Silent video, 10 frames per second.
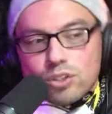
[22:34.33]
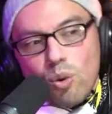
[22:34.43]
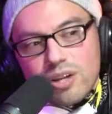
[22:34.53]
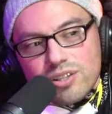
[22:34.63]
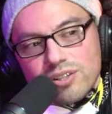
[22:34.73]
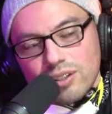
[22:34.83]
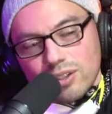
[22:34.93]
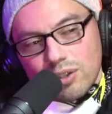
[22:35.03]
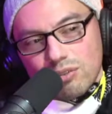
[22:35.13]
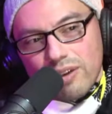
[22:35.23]
watching
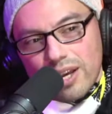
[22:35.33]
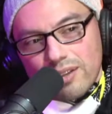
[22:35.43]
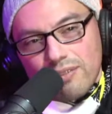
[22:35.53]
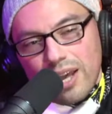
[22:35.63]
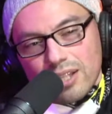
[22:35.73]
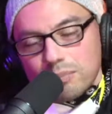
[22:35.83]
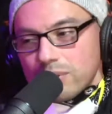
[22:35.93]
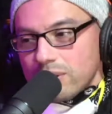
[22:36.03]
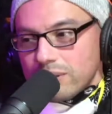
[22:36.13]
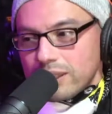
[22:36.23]
Silicon Valley,
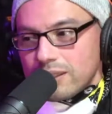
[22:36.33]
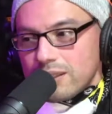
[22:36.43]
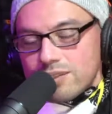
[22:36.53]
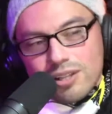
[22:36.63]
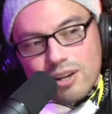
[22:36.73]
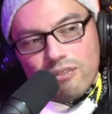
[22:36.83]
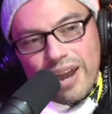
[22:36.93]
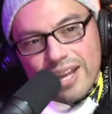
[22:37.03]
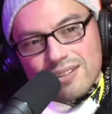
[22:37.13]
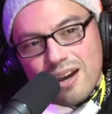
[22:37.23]
bro, and Son of
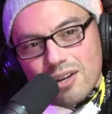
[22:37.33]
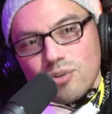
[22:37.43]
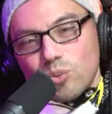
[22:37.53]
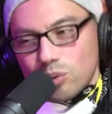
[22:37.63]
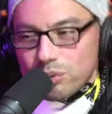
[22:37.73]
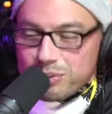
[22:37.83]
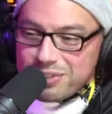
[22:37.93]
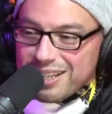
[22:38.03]
Anton rules.